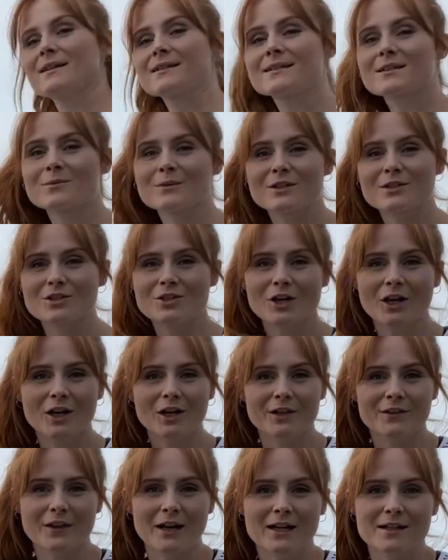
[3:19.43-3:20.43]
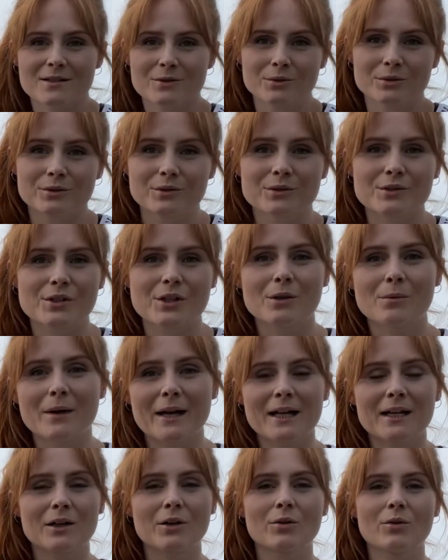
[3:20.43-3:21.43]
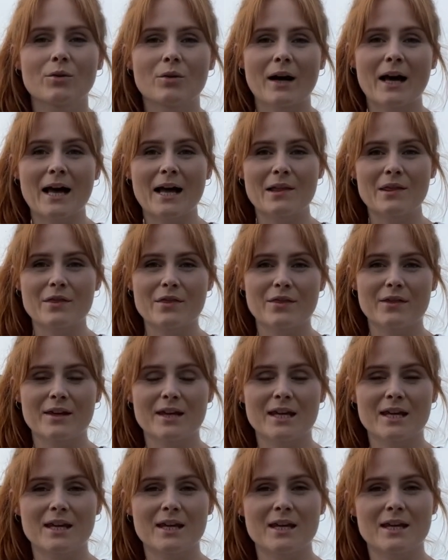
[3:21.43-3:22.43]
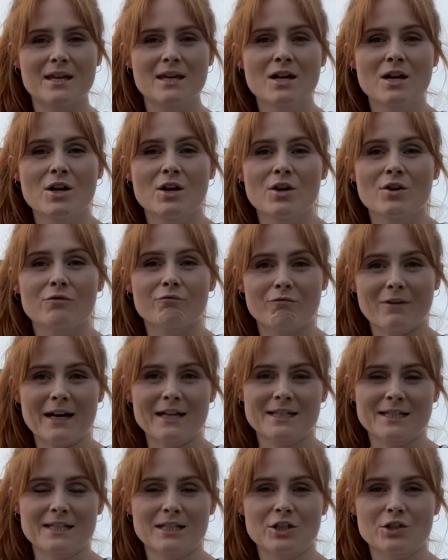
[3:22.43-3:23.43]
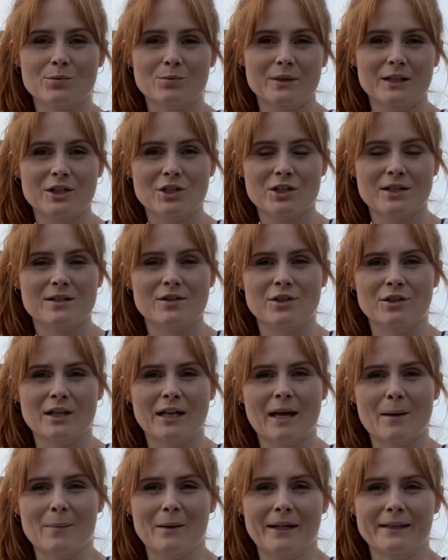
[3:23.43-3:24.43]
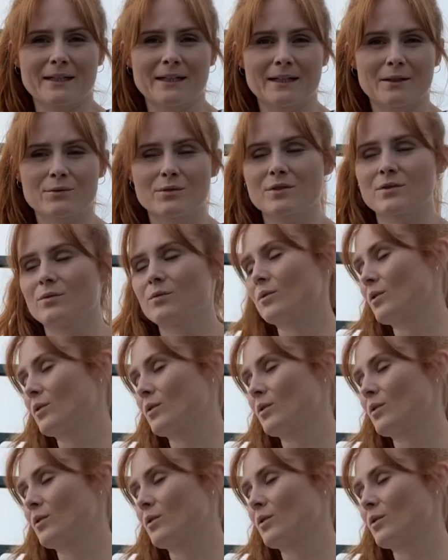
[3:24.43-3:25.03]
Swiss chard that I sowed a while ago and the radish, which is going to get planted out soon